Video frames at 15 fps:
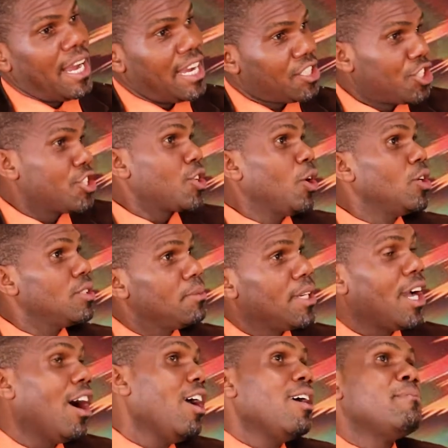And she told
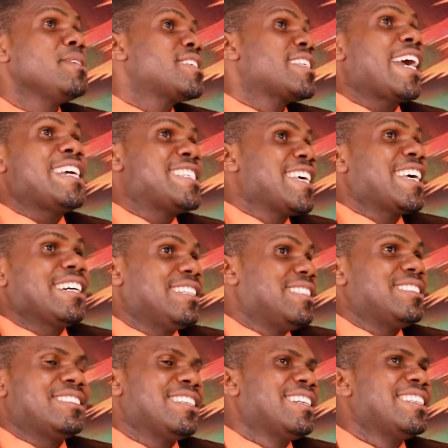me, oh, Mr.
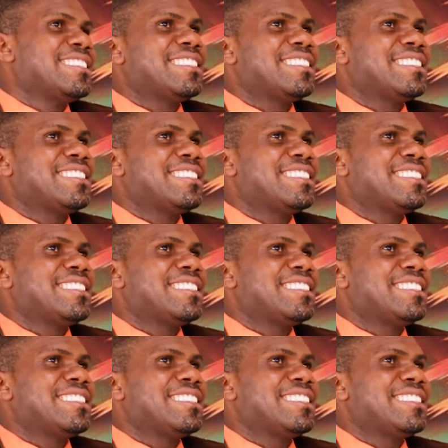Ezekiel,